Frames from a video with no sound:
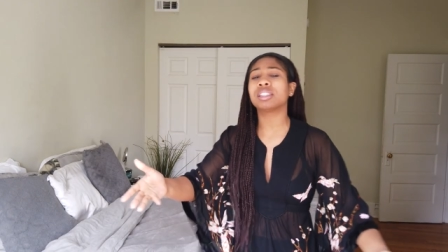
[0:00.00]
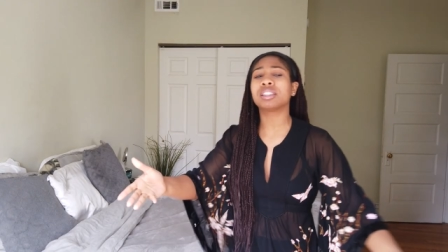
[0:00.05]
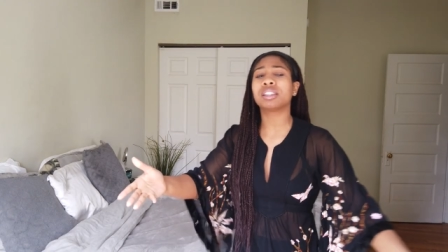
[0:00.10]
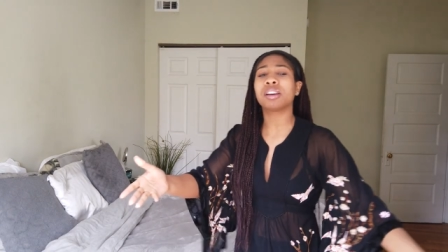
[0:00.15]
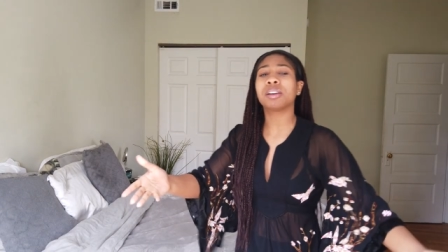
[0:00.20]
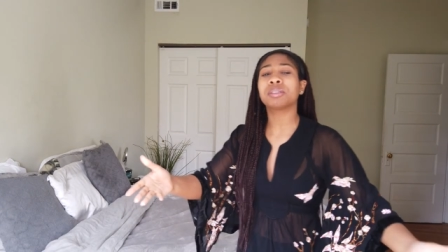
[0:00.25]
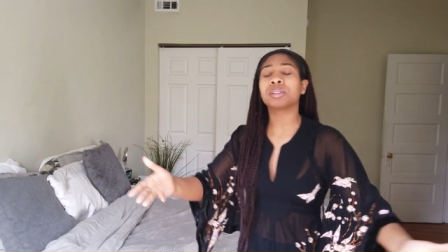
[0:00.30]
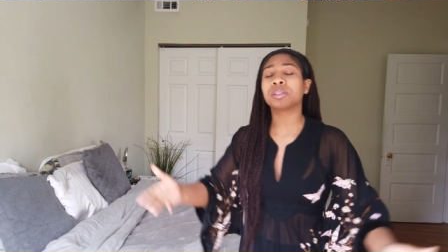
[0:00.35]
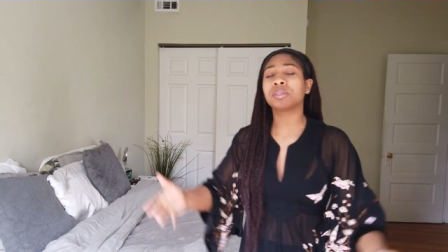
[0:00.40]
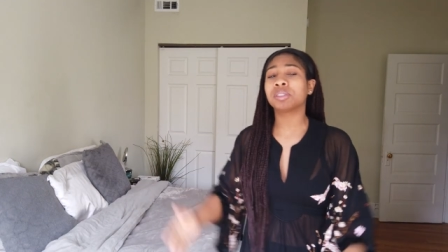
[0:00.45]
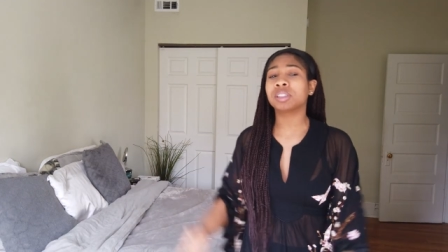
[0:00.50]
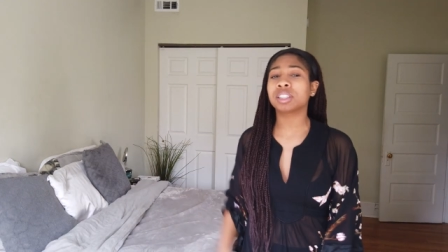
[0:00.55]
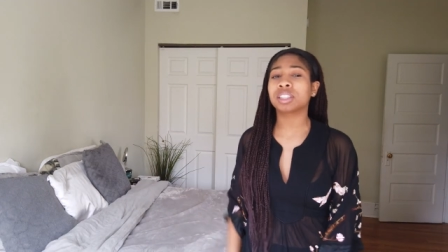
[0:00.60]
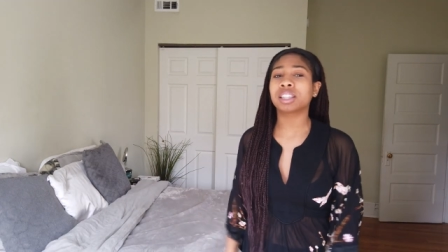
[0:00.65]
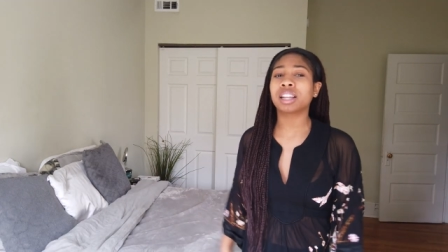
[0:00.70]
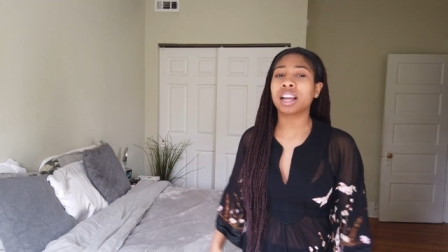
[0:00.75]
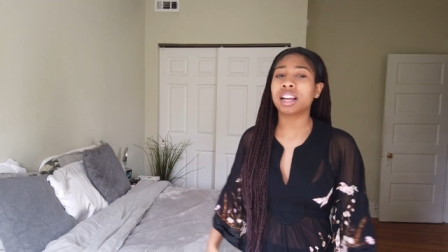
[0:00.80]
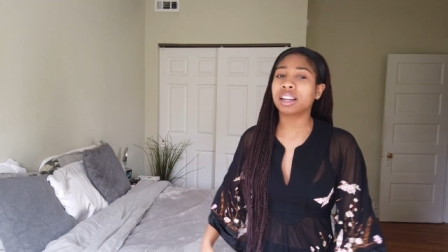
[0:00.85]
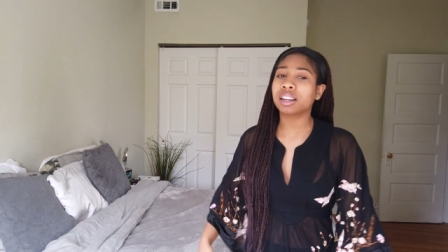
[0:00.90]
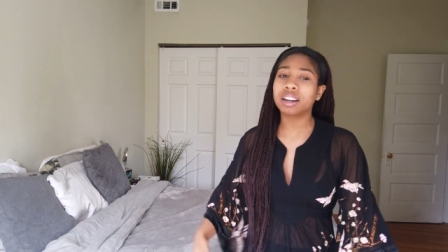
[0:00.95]
in terms of
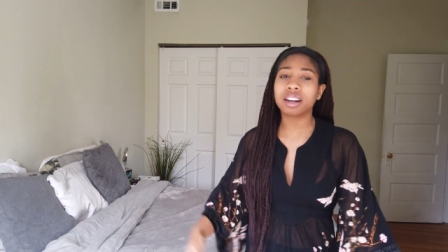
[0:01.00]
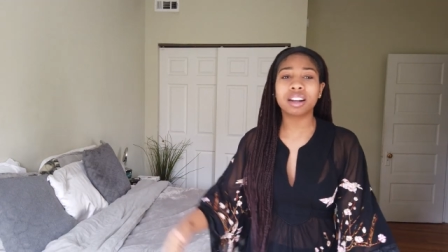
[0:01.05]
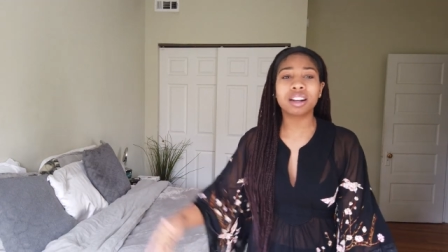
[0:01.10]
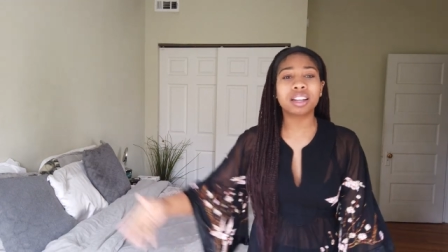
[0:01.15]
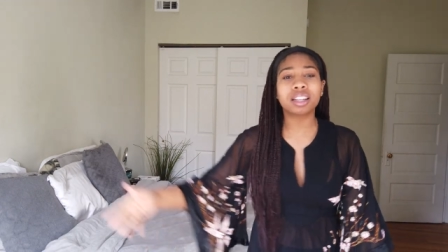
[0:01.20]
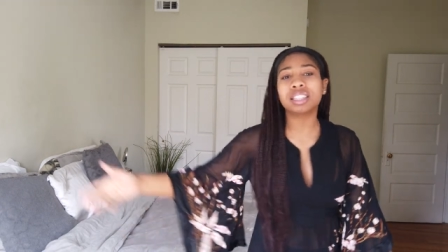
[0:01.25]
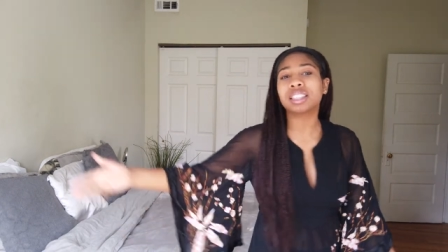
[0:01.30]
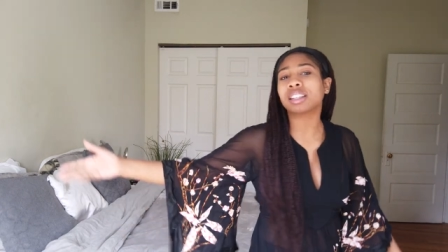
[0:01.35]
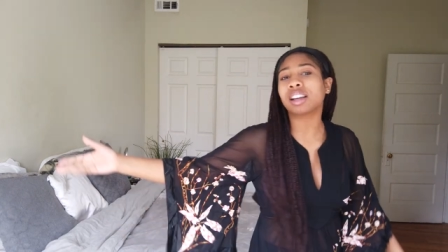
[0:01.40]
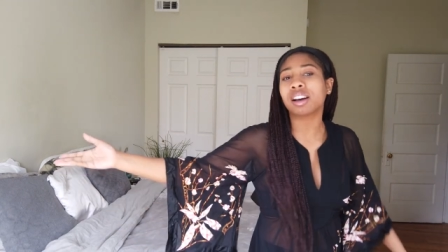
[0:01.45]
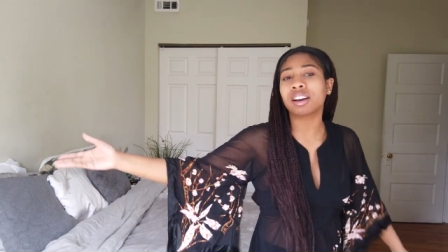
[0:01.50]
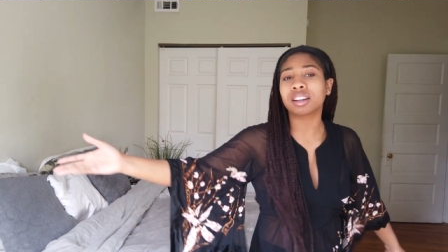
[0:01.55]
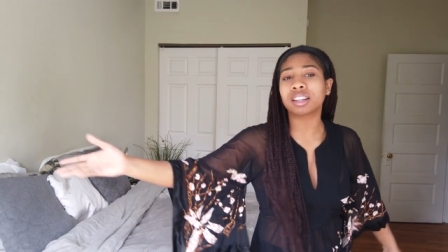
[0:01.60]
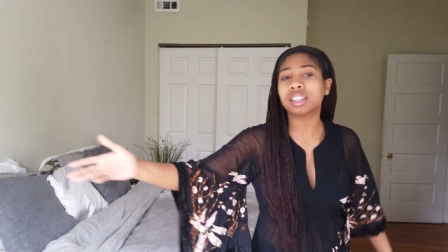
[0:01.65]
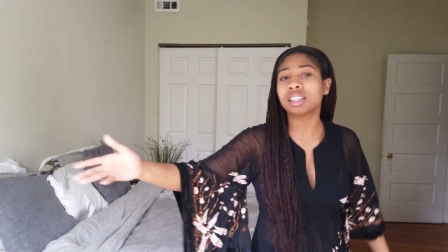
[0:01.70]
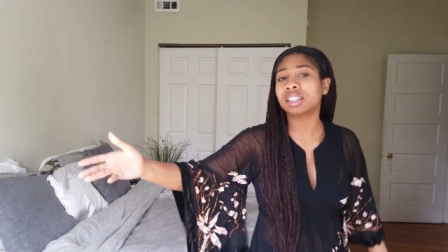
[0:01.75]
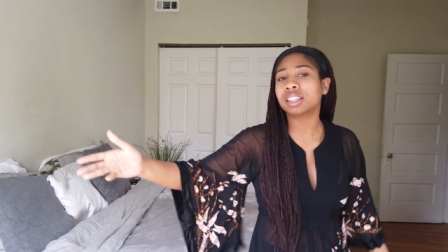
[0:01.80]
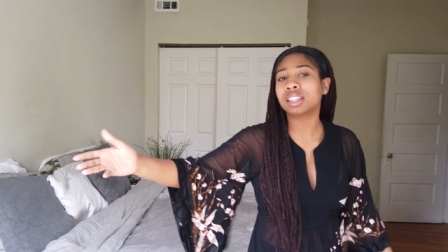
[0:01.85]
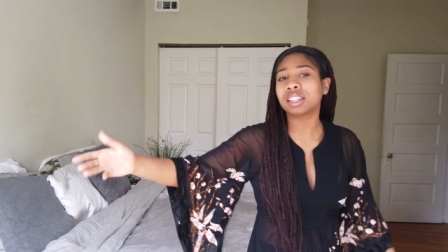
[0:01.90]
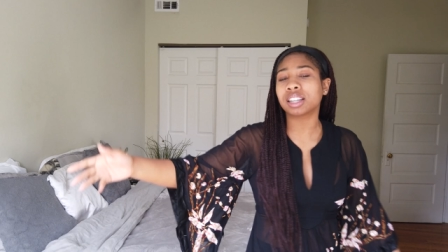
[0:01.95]
just like, girl, it's all
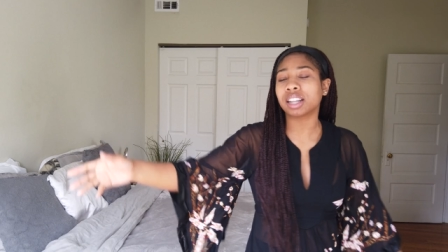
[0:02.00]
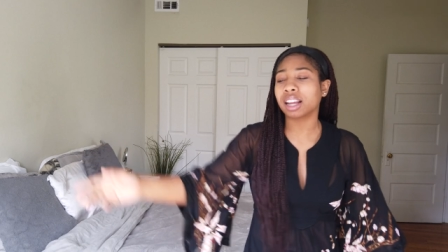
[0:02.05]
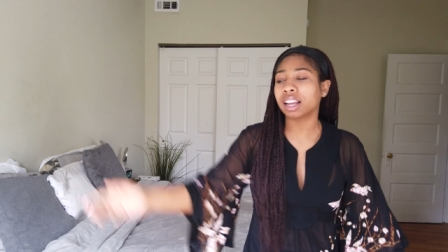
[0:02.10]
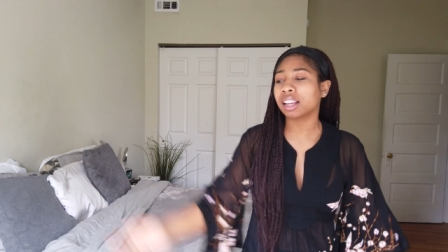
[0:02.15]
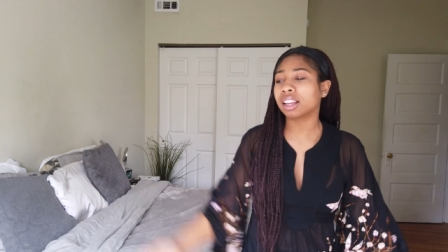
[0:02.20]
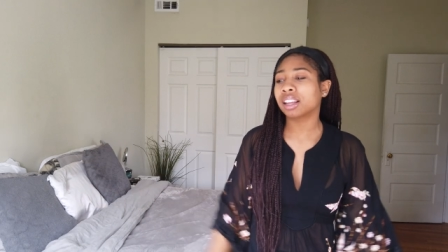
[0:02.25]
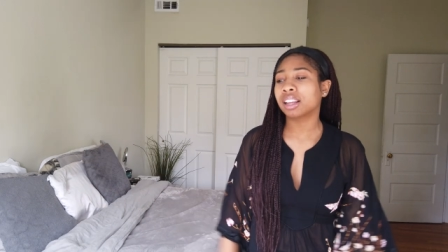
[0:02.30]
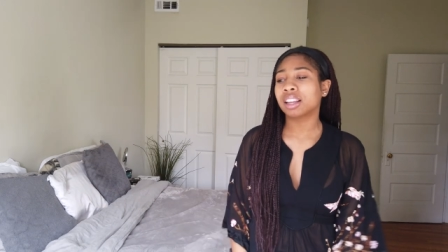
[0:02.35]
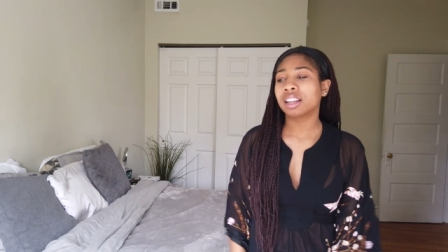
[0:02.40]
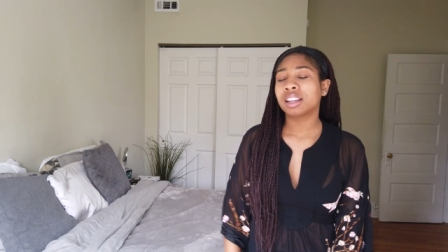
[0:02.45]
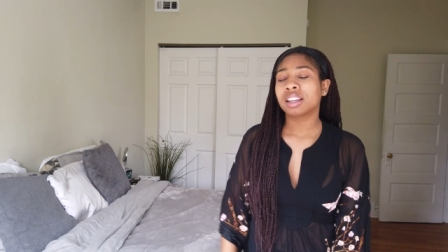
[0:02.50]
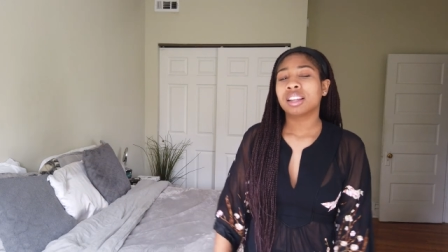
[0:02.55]
good. Like,